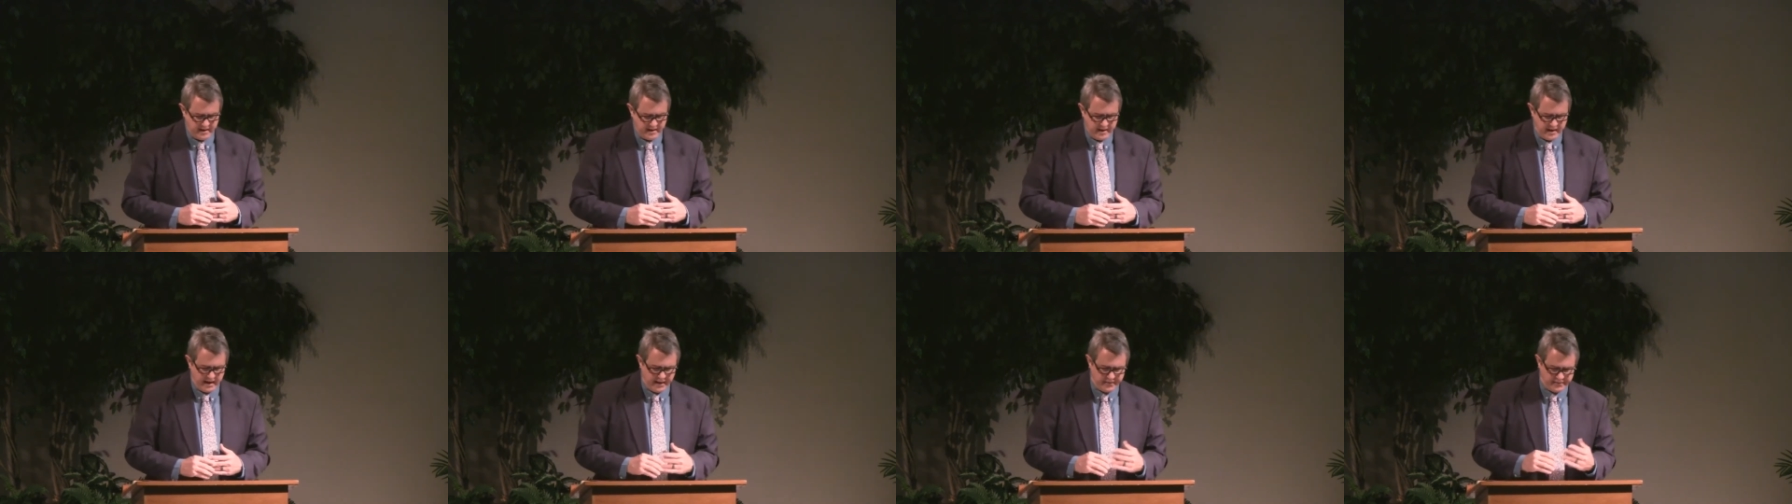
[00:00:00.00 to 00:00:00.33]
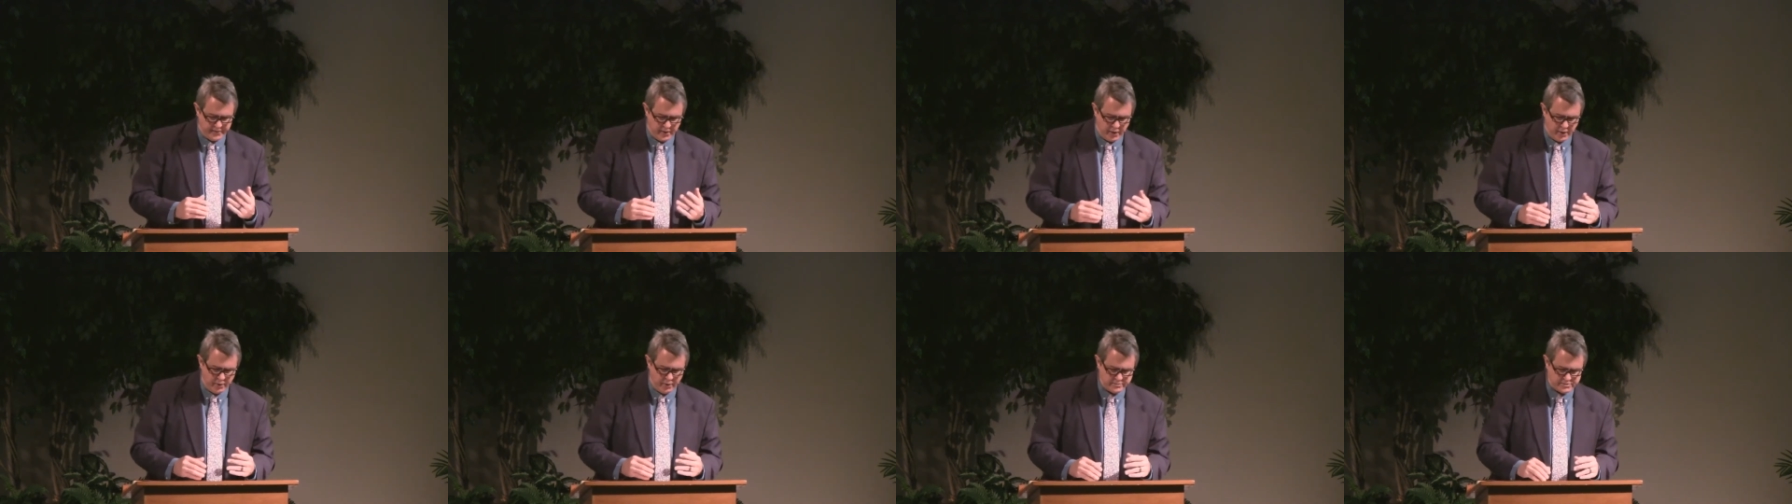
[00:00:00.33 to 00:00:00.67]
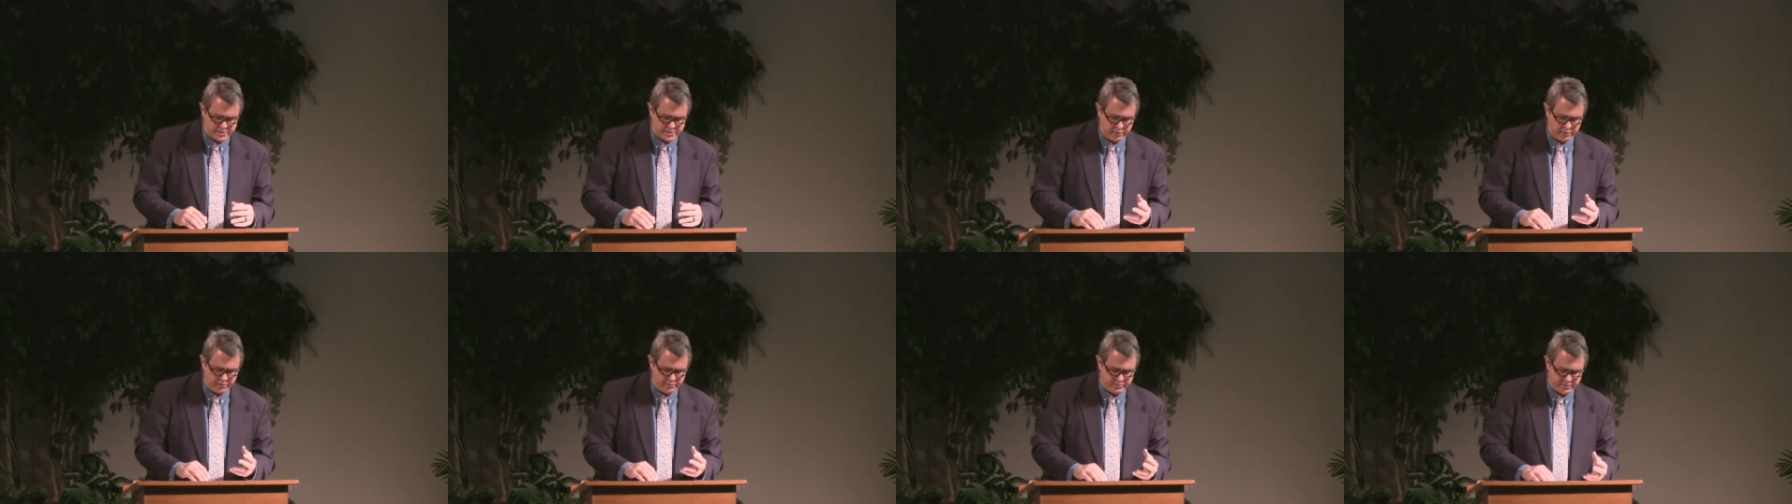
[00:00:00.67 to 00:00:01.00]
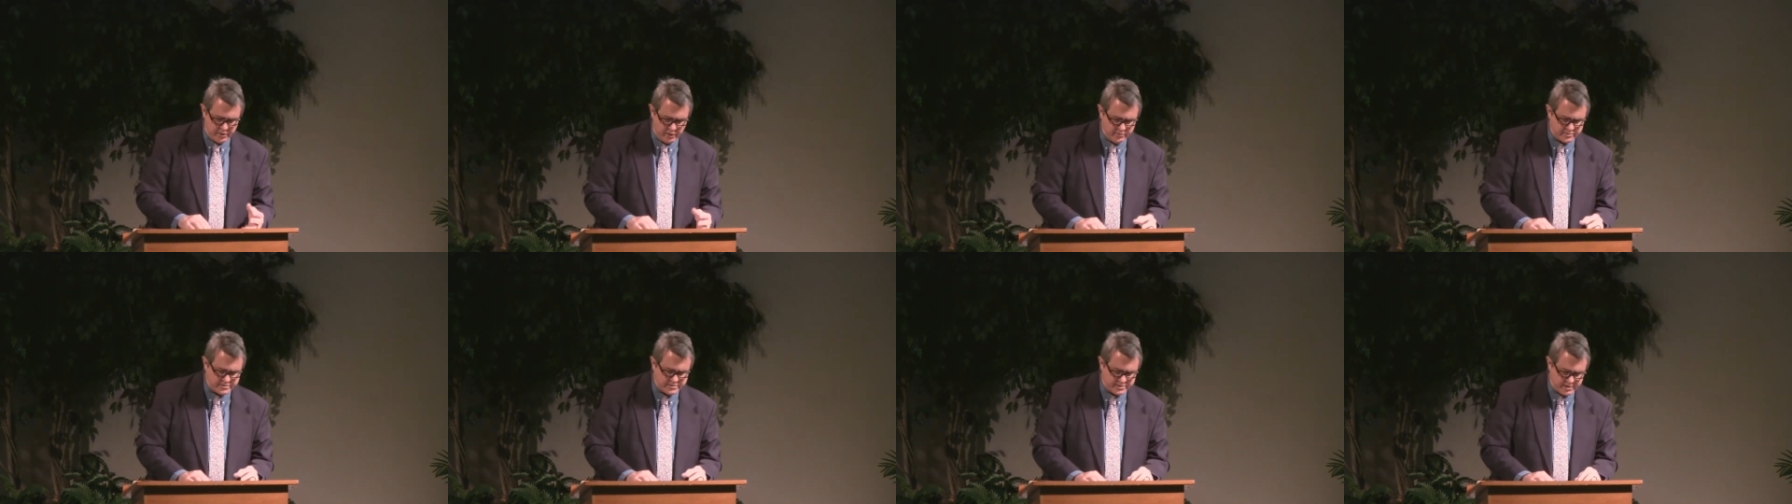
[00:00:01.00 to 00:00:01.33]
and those who
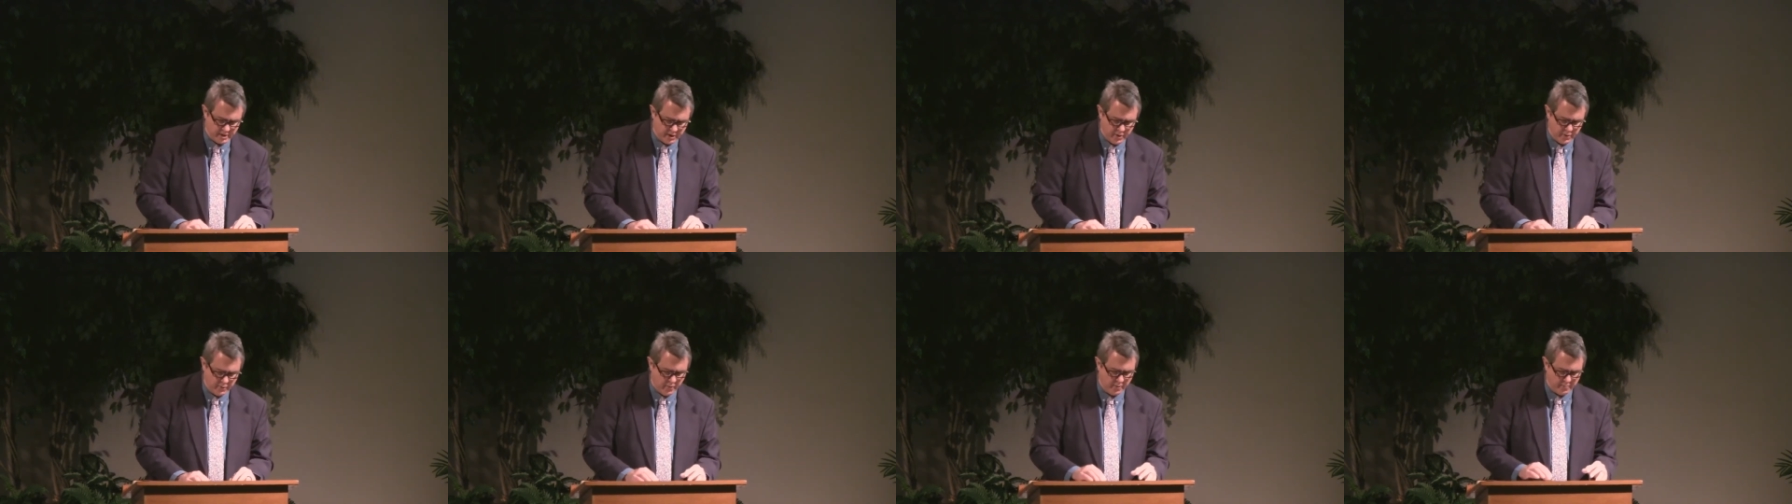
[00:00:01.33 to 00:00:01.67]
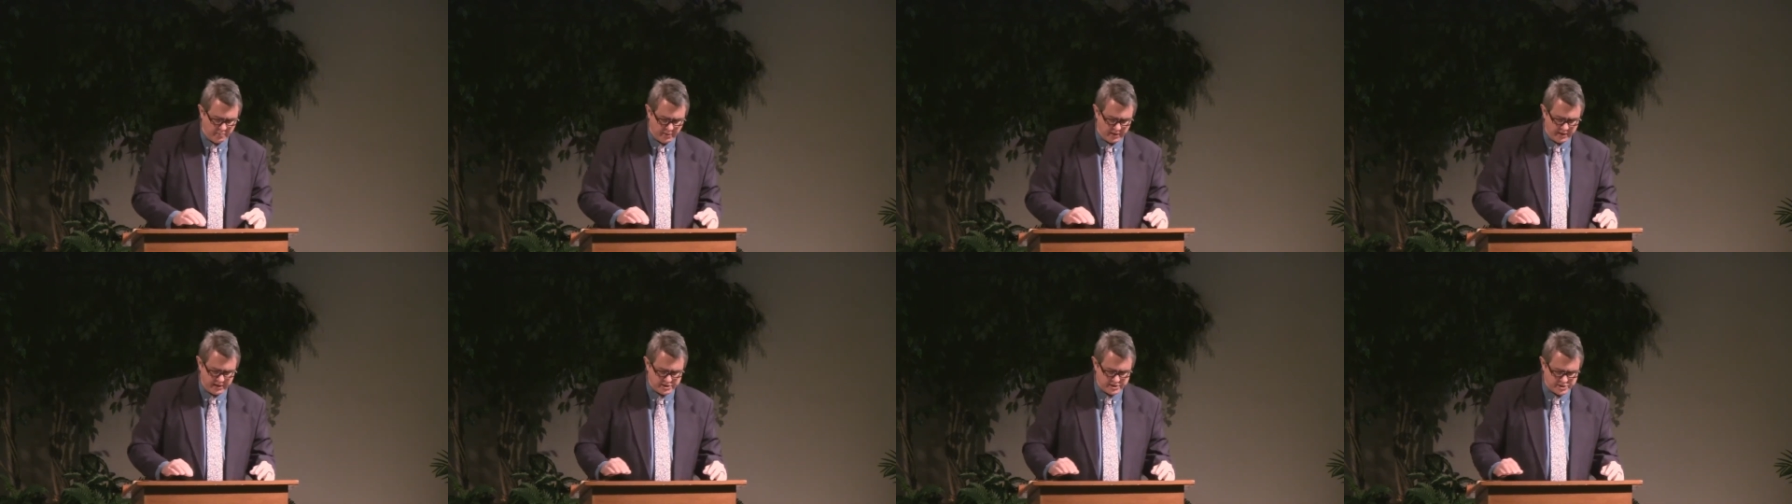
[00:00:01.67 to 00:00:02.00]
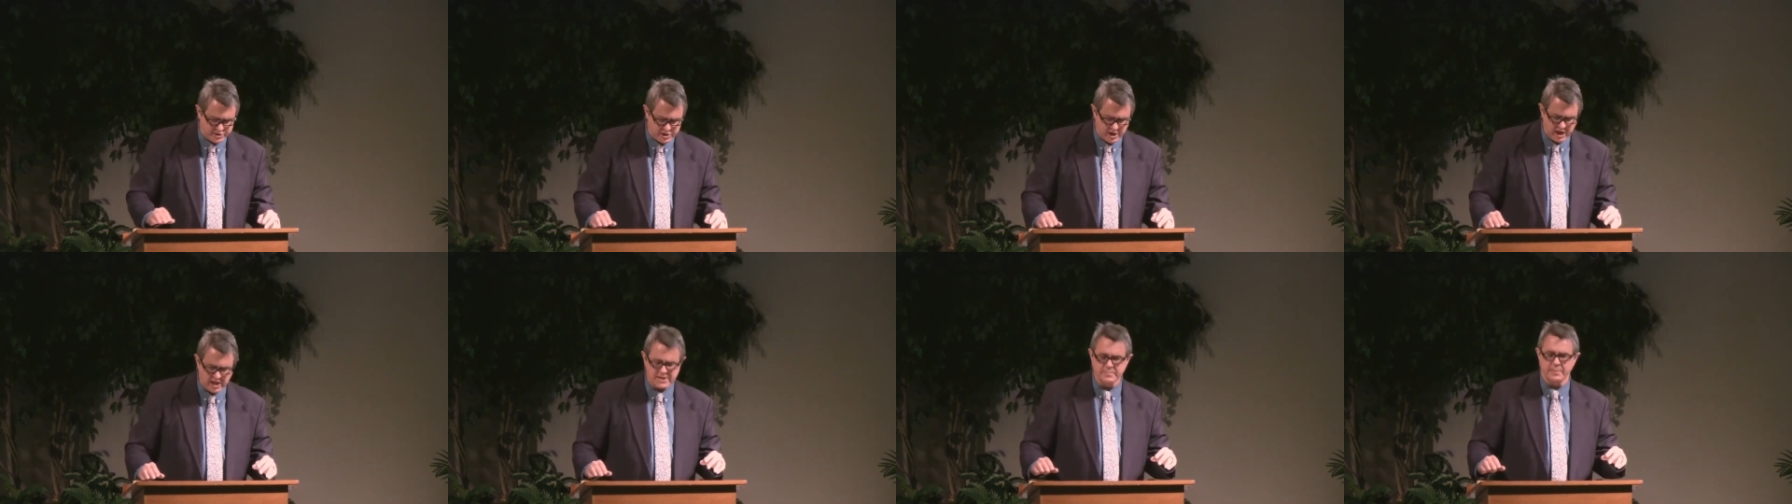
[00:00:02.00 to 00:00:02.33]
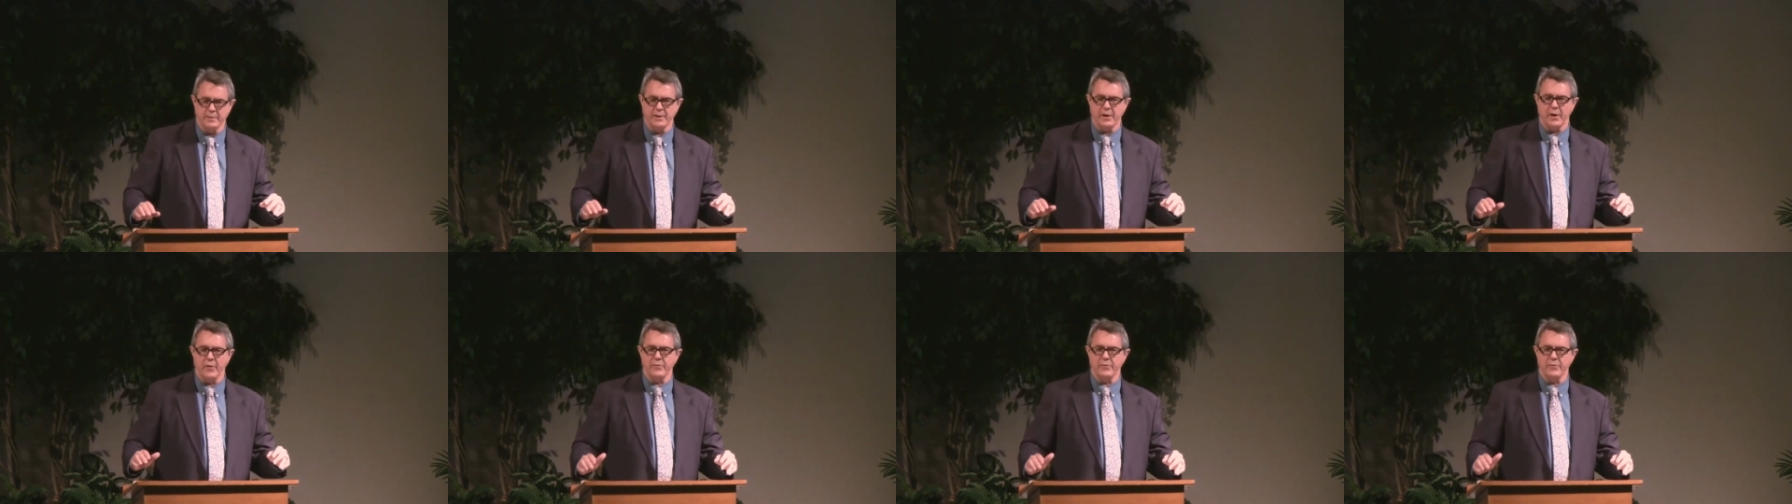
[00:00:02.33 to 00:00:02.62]
do so will bring judgment on